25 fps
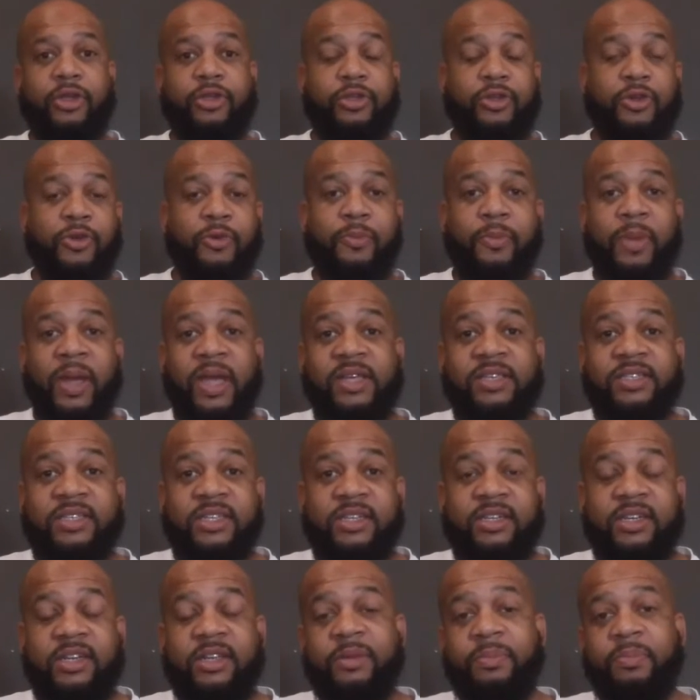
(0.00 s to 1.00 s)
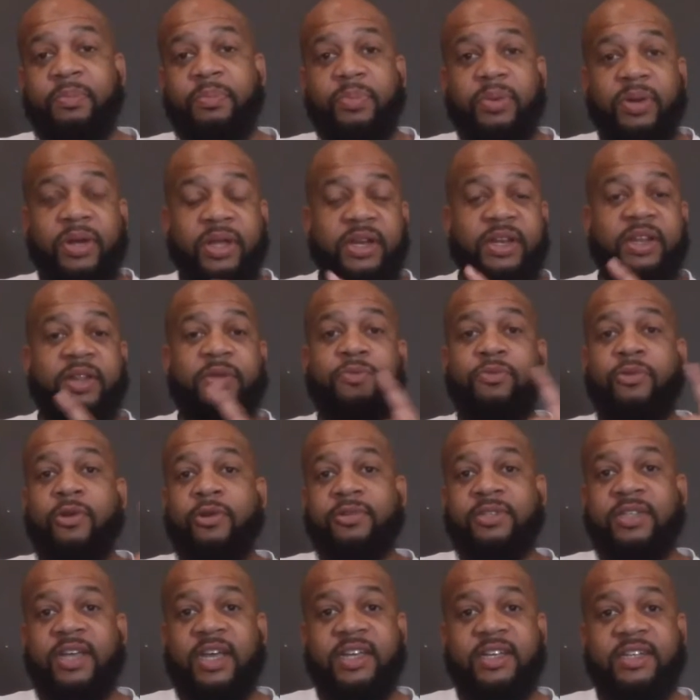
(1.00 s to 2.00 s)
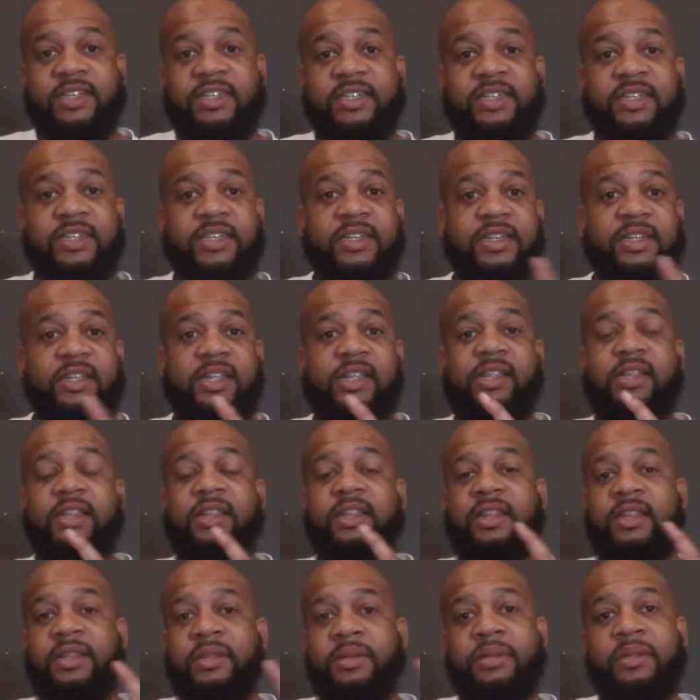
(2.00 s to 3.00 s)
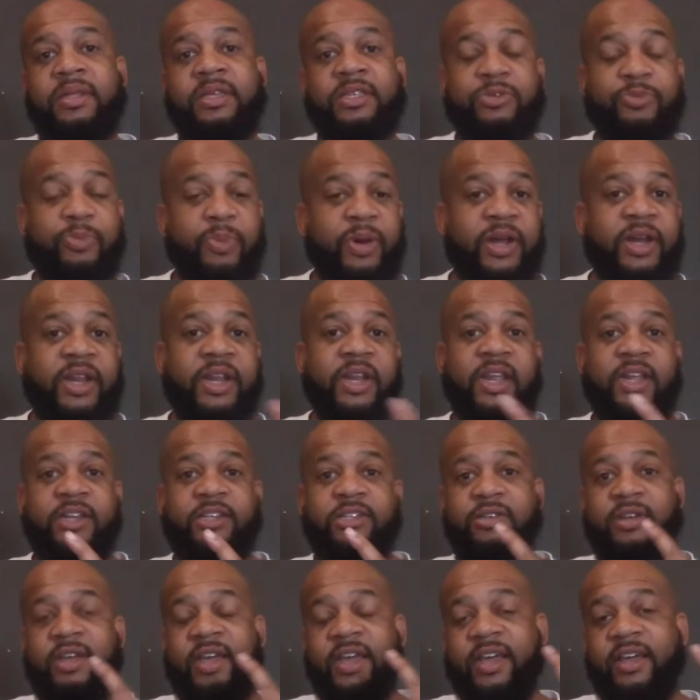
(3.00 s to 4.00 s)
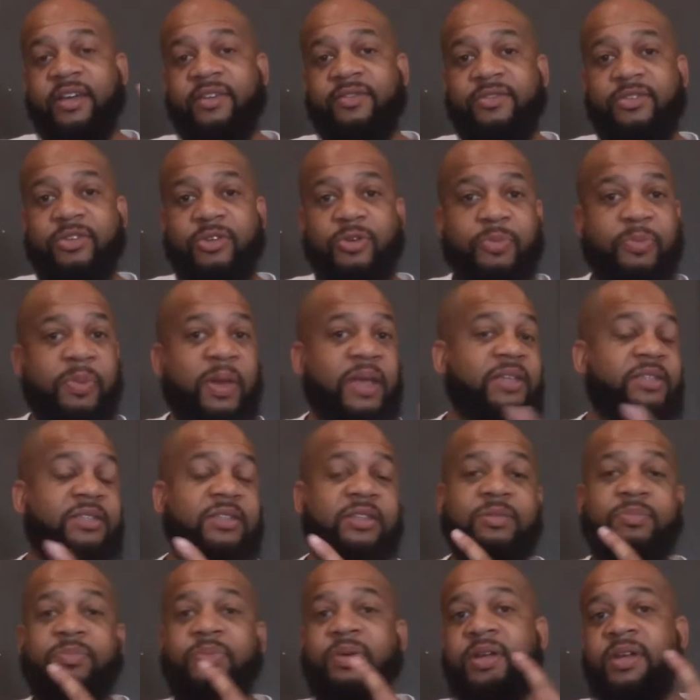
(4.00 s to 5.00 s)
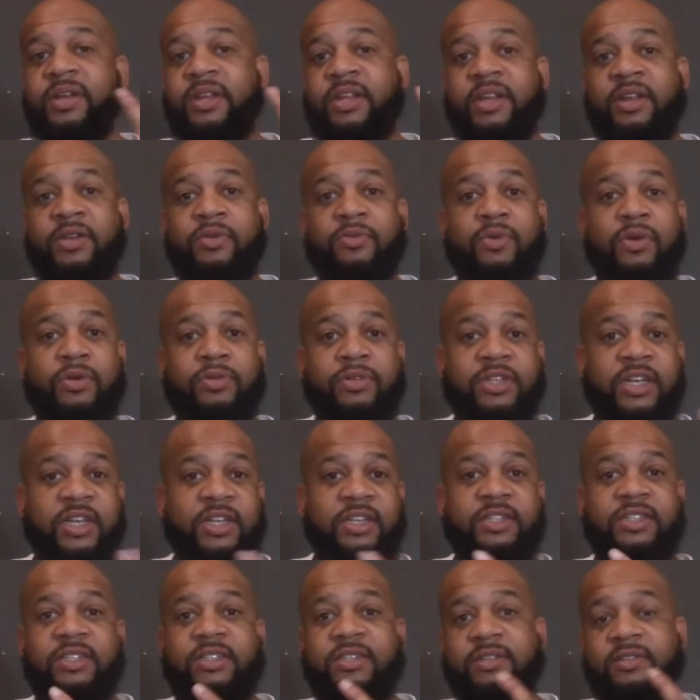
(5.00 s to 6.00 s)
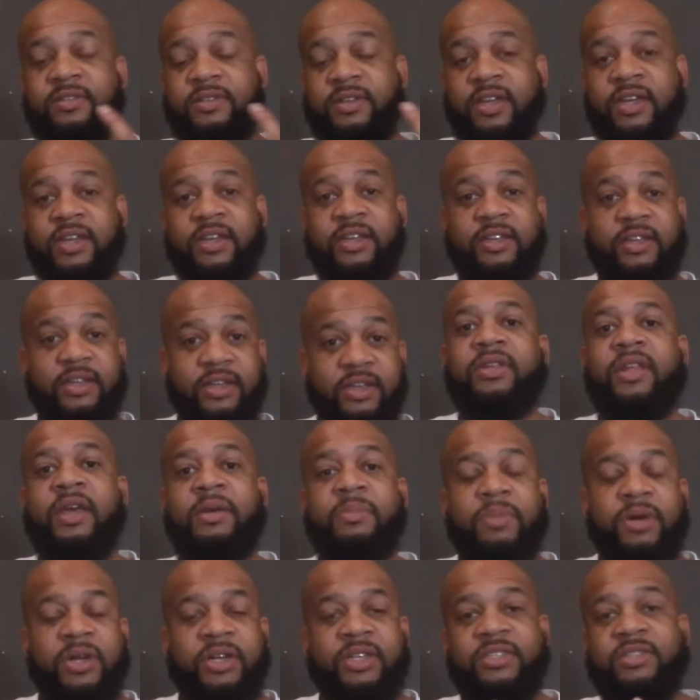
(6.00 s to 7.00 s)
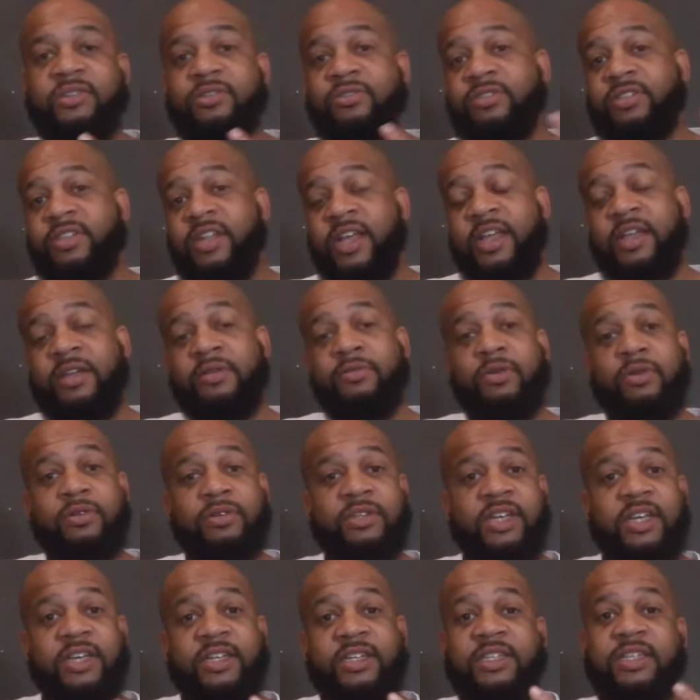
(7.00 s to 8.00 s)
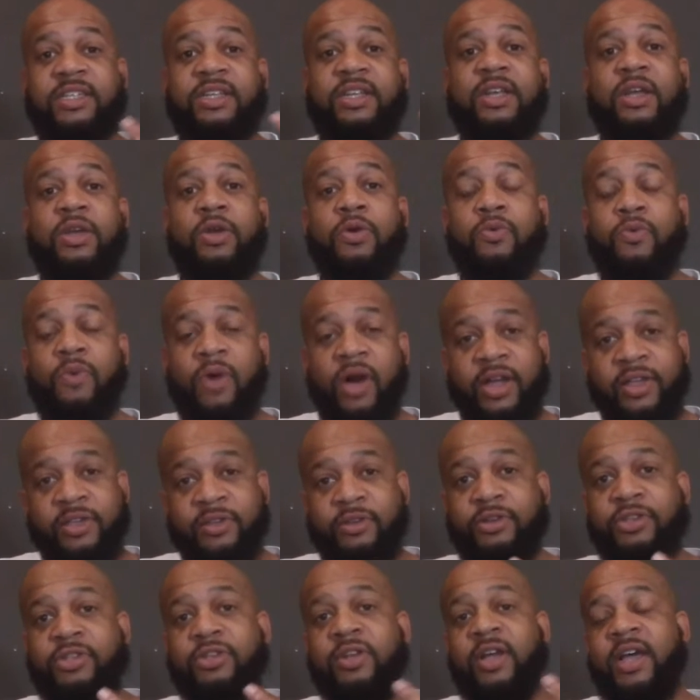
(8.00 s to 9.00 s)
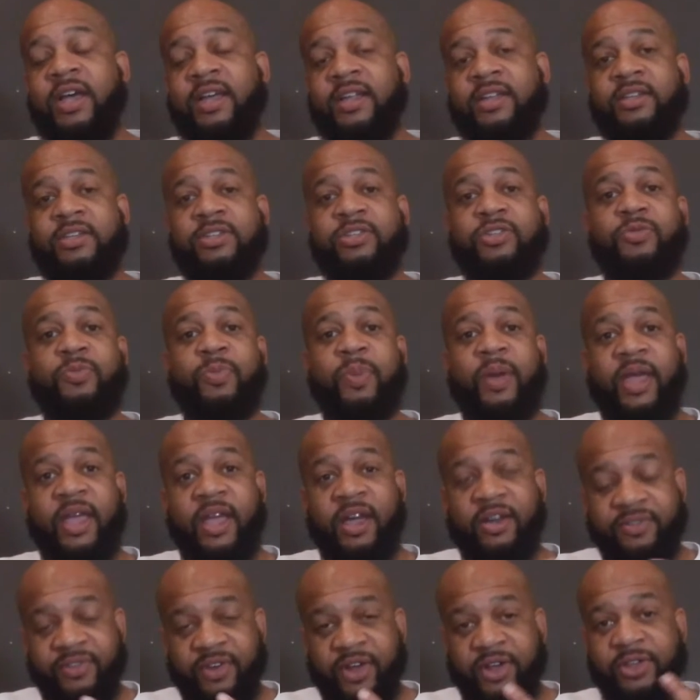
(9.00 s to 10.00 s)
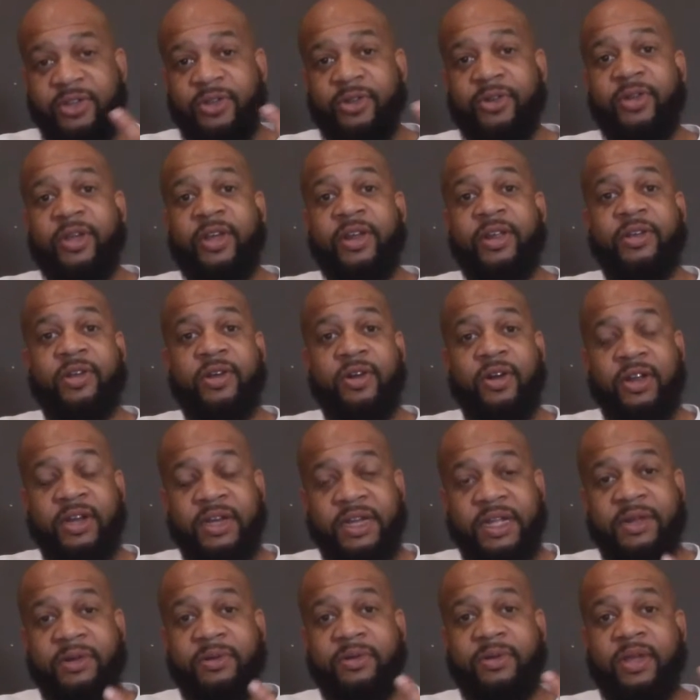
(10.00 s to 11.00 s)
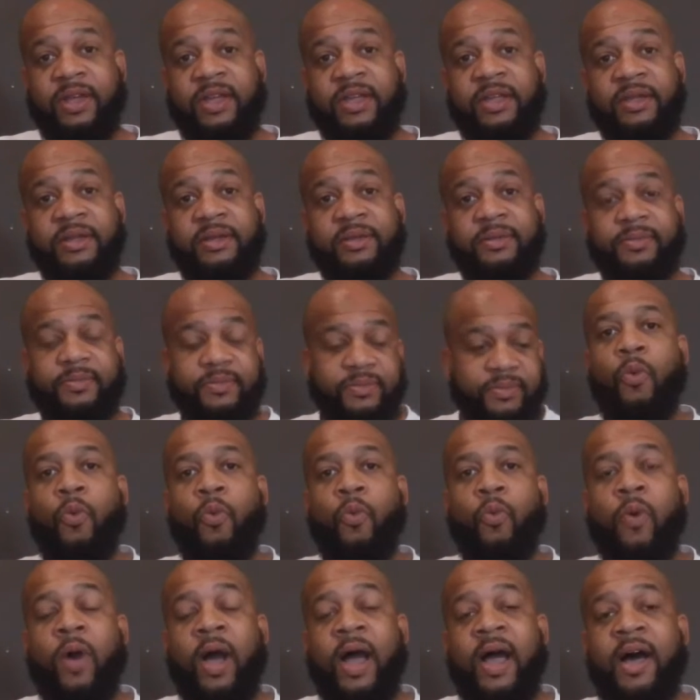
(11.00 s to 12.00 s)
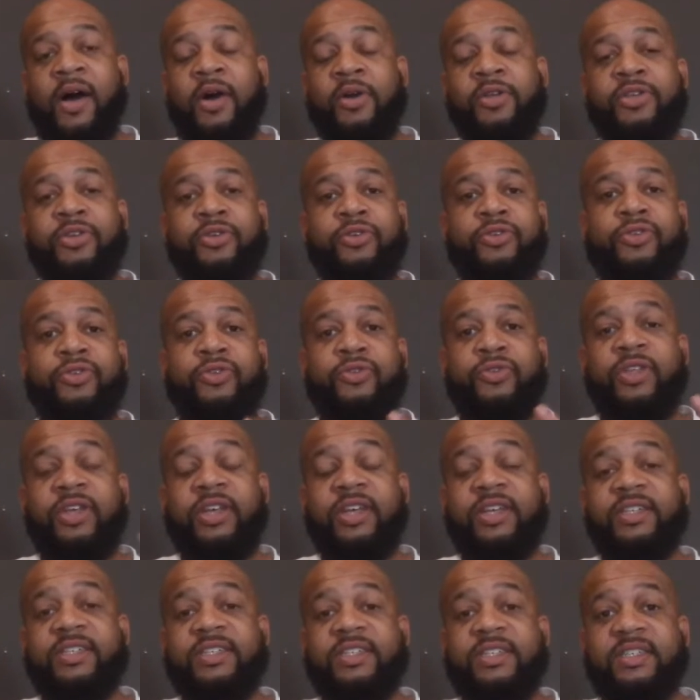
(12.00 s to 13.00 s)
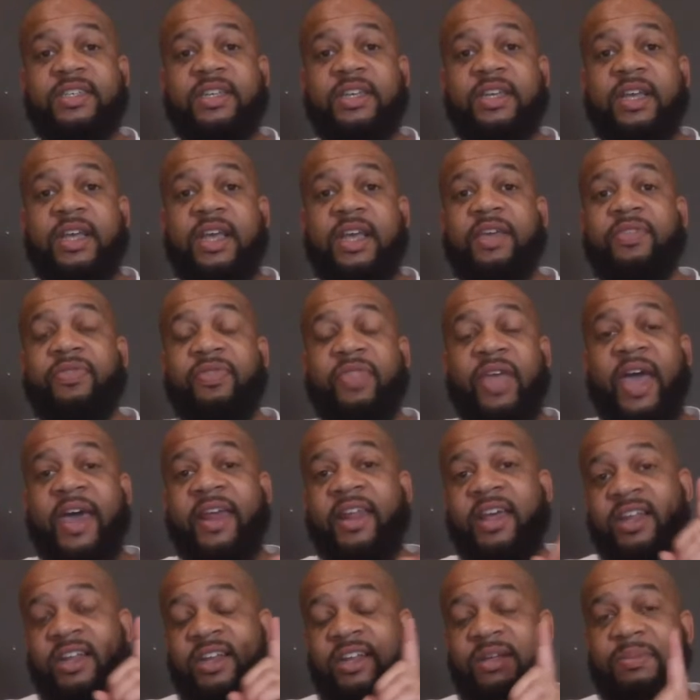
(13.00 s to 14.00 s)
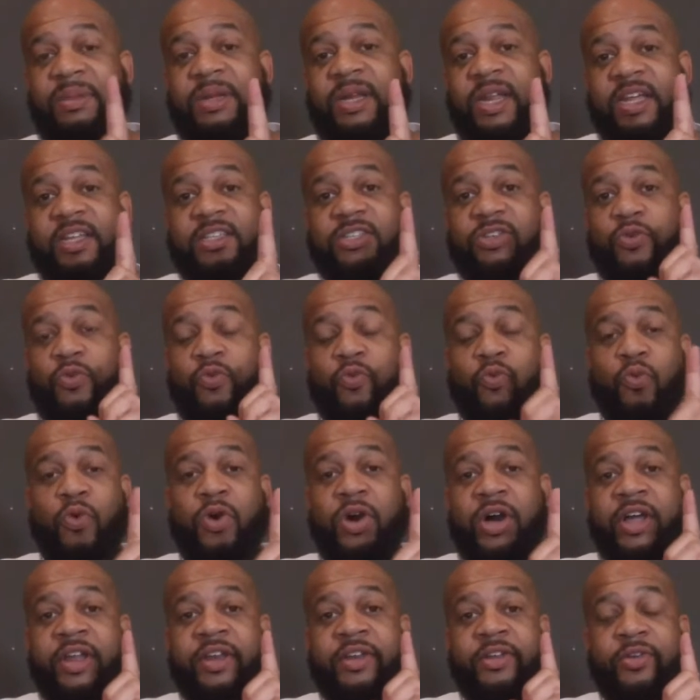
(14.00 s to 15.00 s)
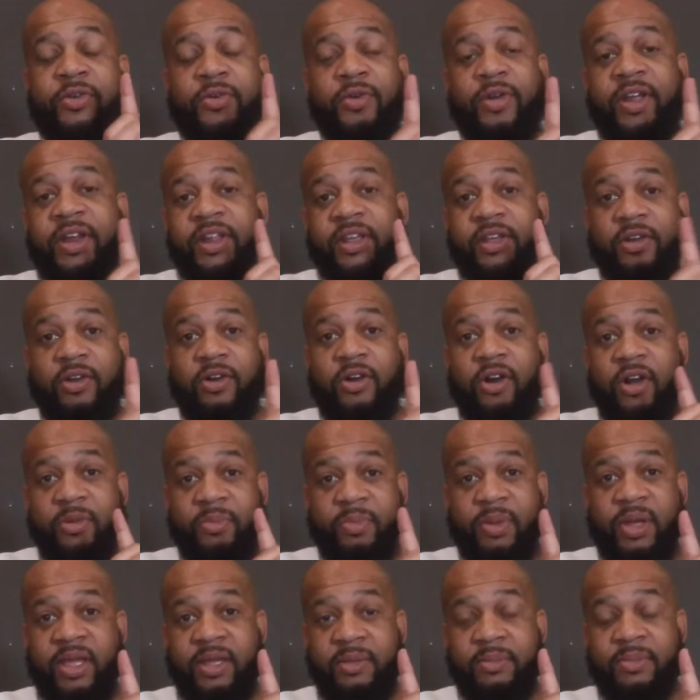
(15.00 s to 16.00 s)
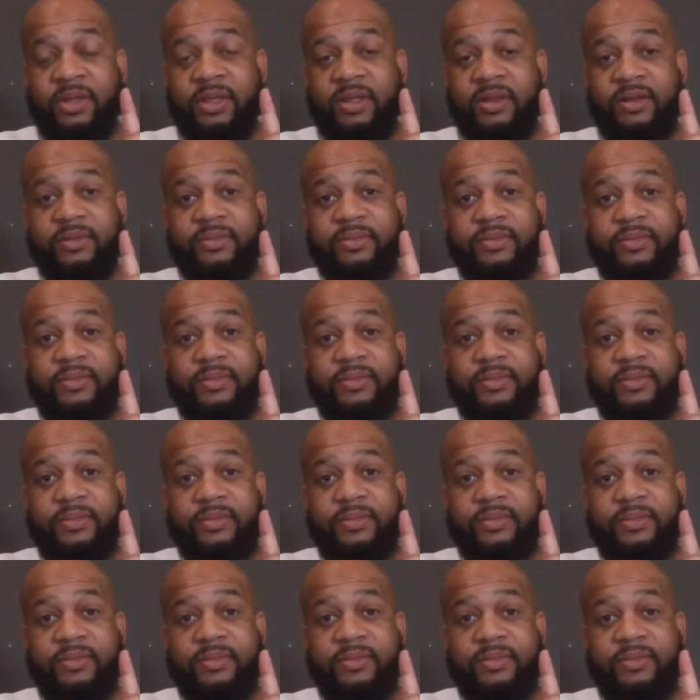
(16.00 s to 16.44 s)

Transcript: You're basically putting in rotation this money that you have. You're basically putting it in rotation, okay? That money's gonna stay in rotation while you try to pay off all your credit card debt, okay? While you do this, that eliminates one credit card payment.